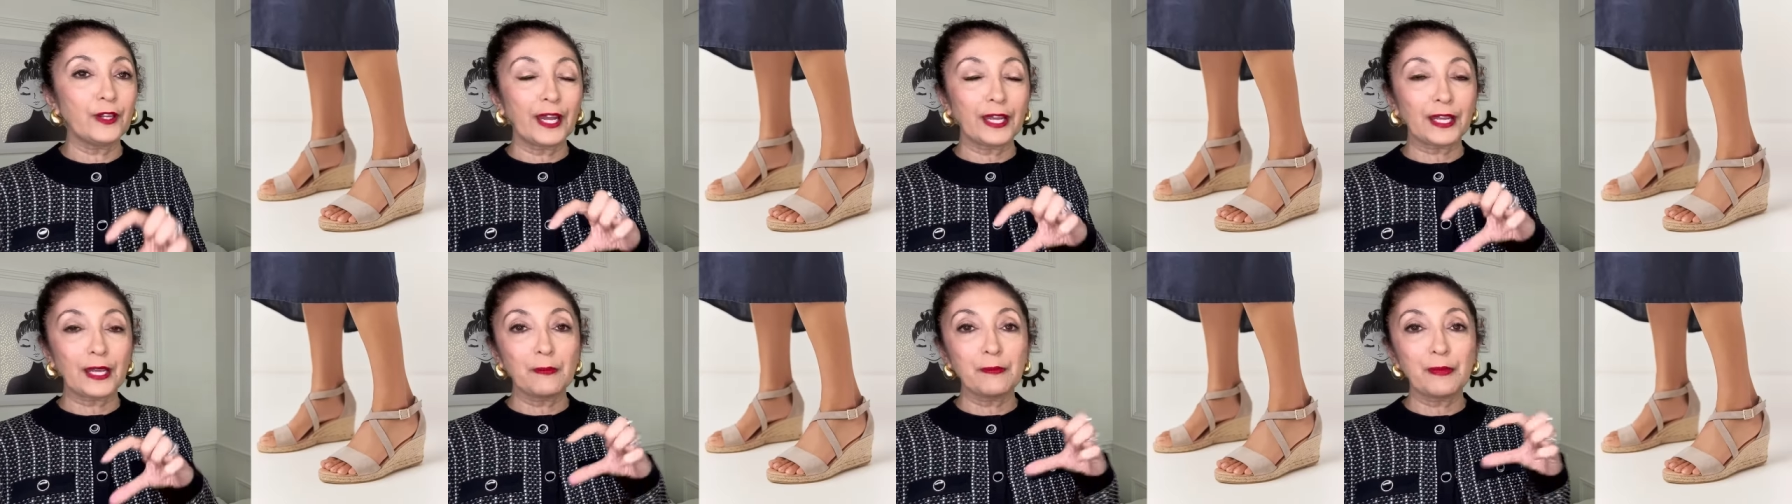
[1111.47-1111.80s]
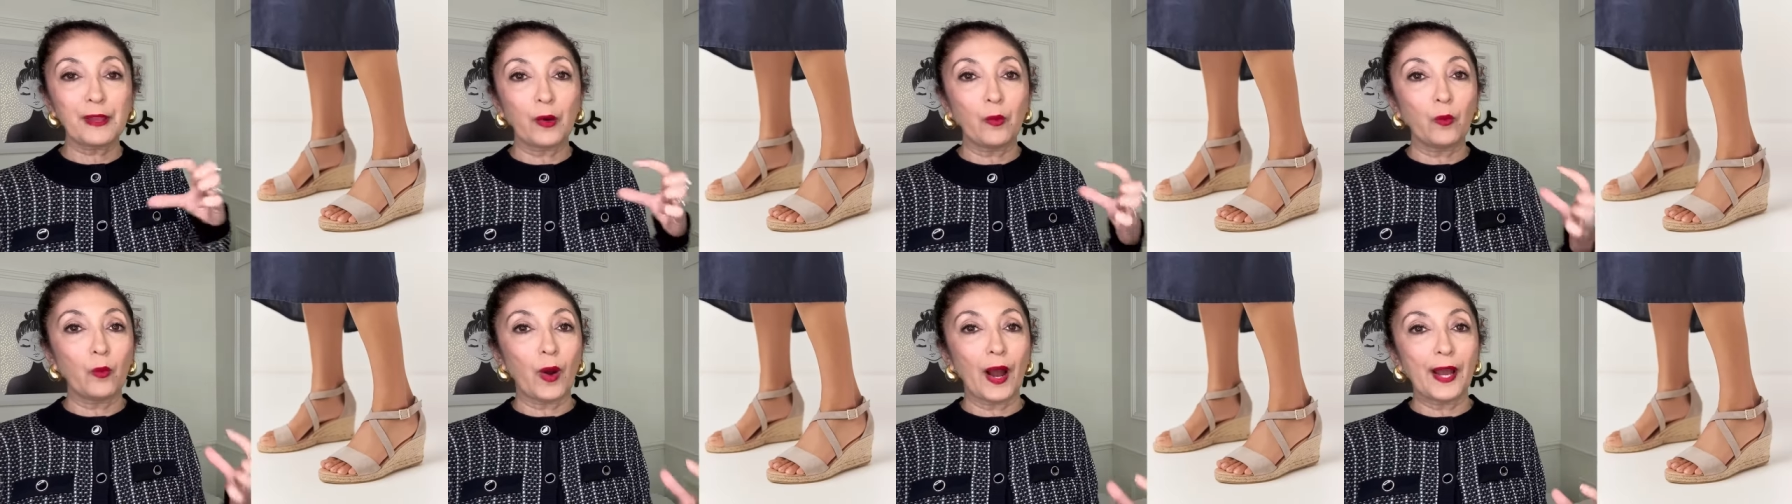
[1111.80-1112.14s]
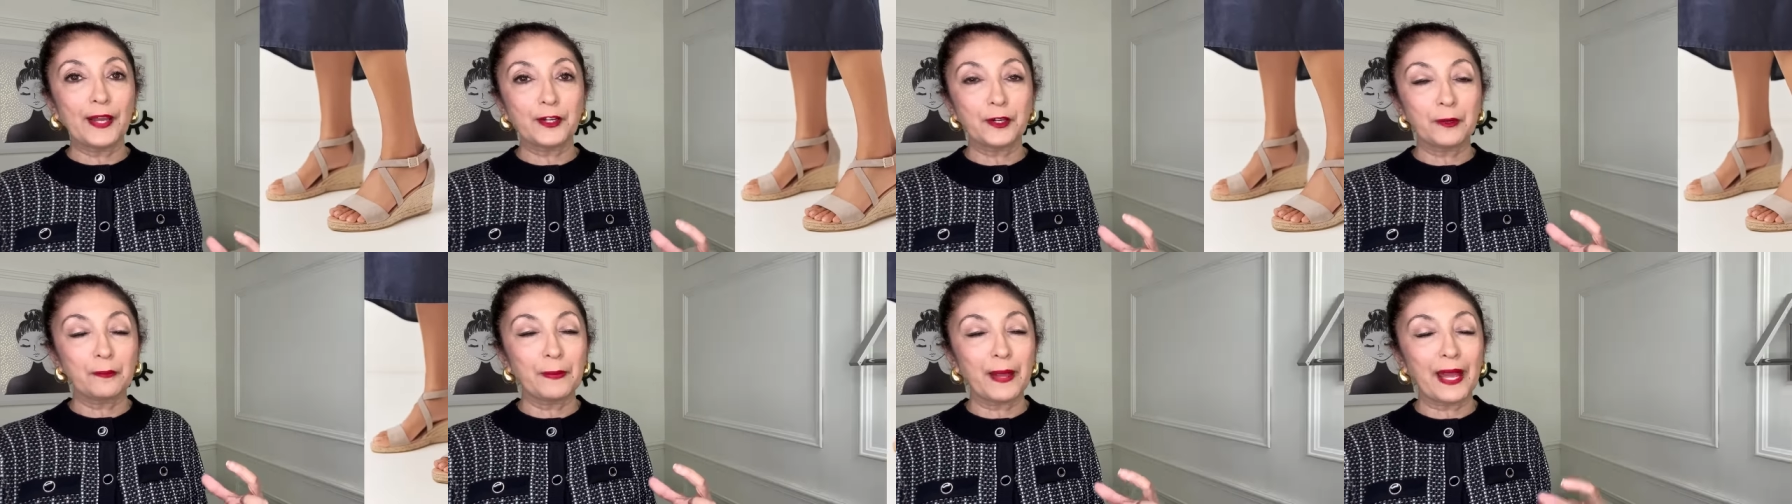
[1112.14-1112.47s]
it can be a
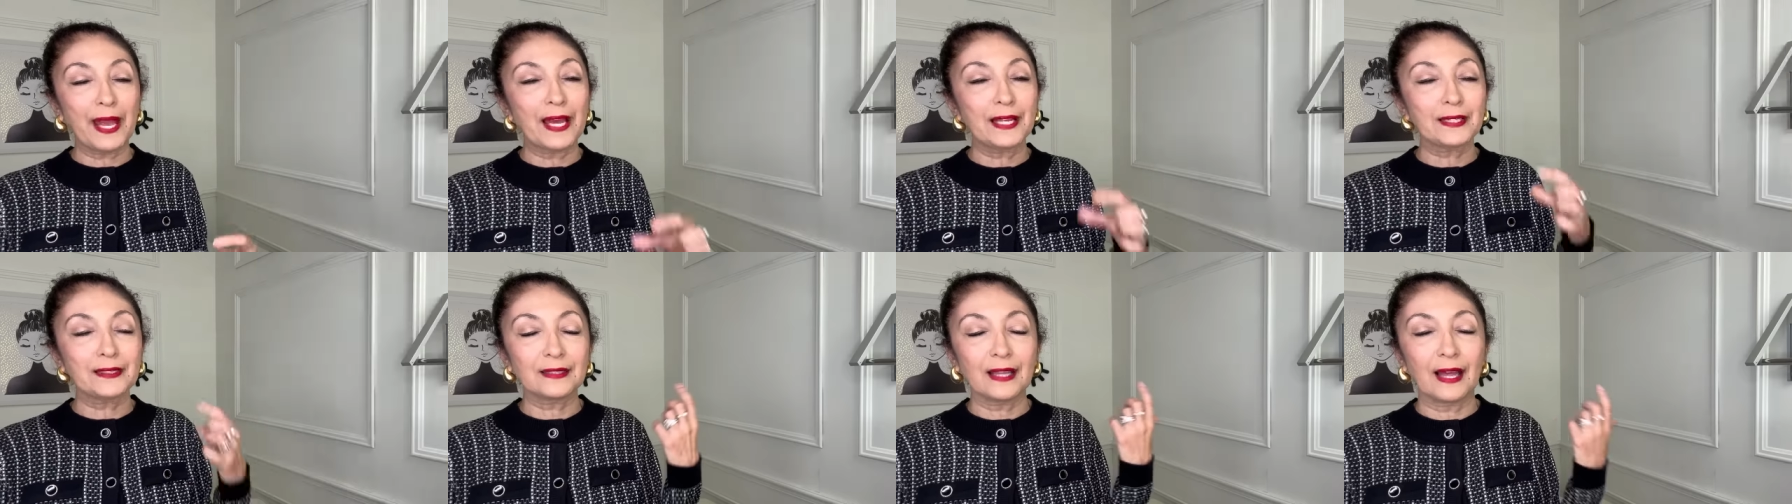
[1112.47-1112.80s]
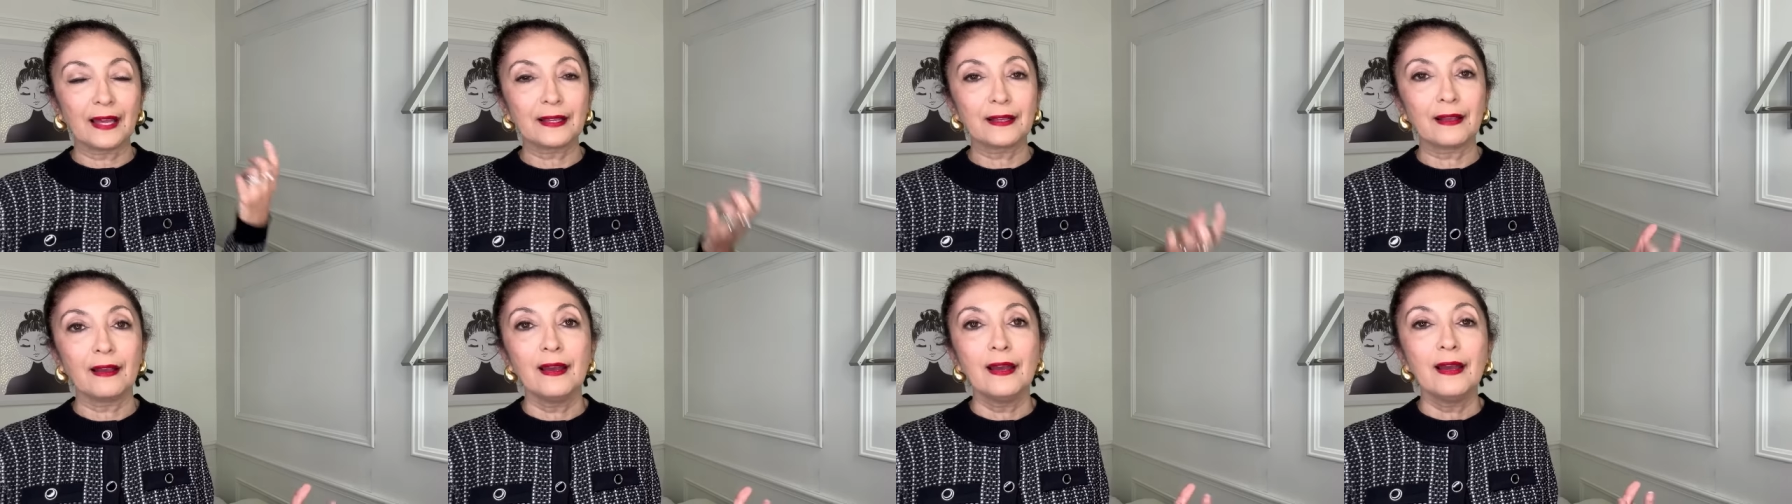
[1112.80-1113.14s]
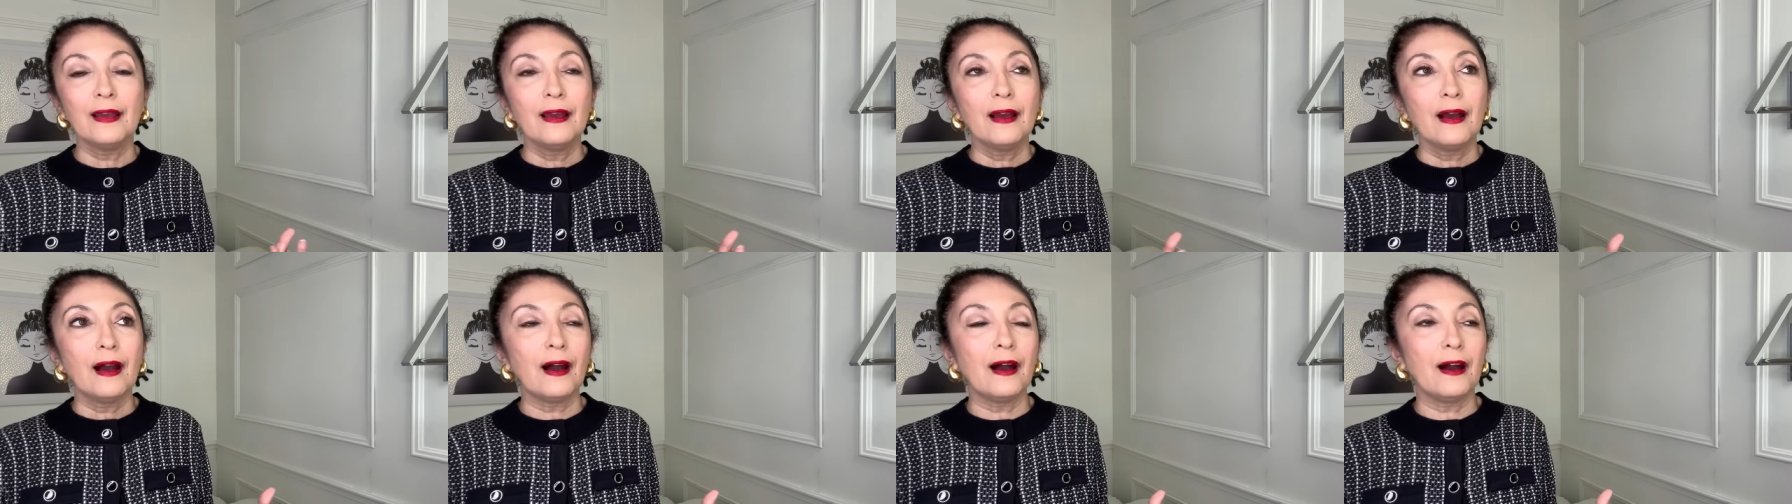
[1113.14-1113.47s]
wider band, like
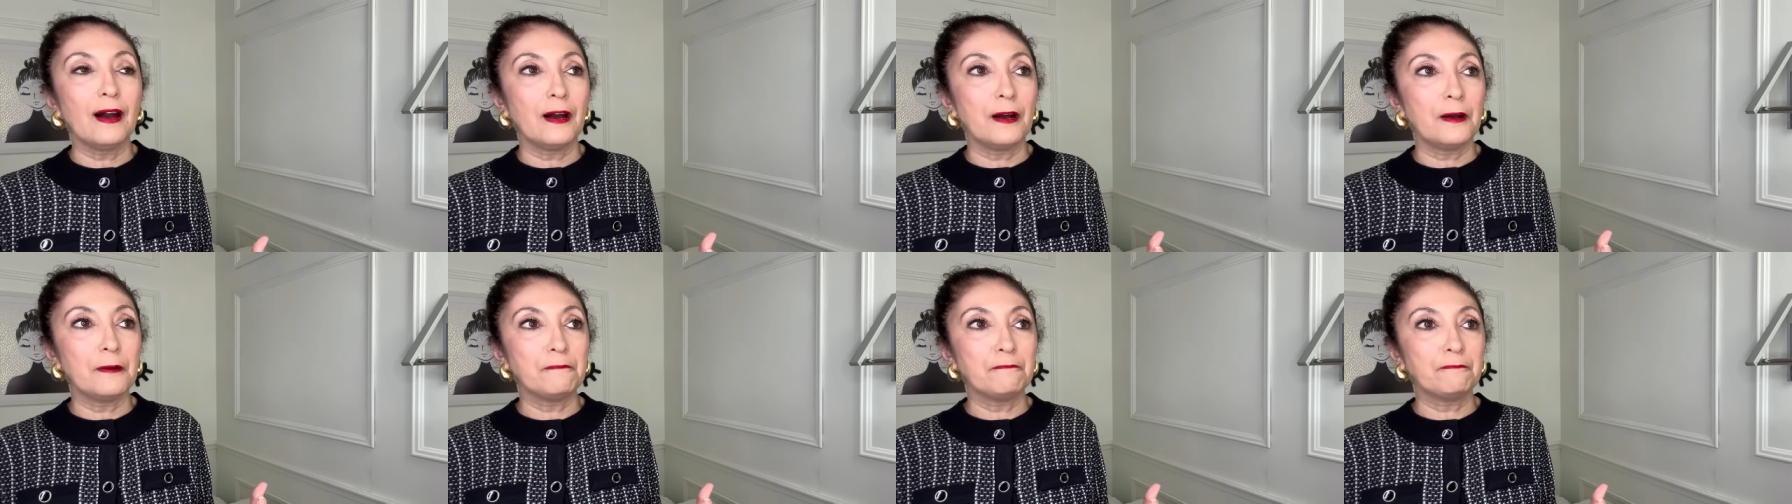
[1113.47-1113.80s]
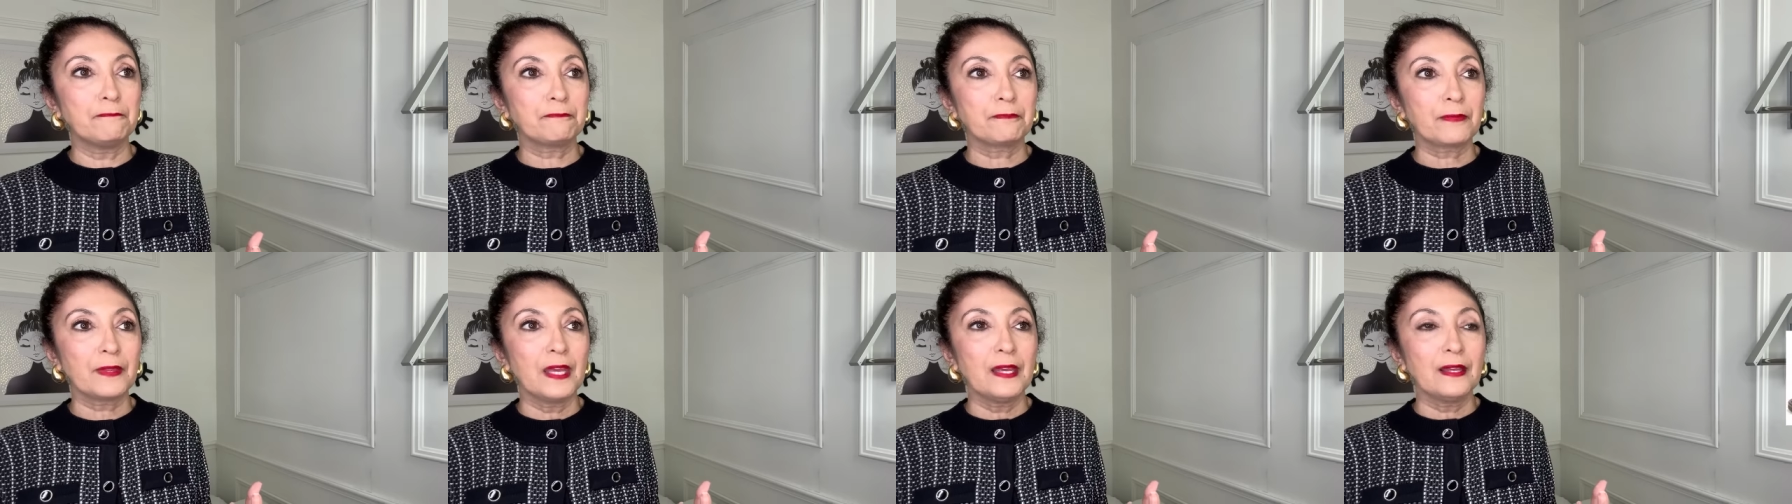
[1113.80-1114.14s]
um,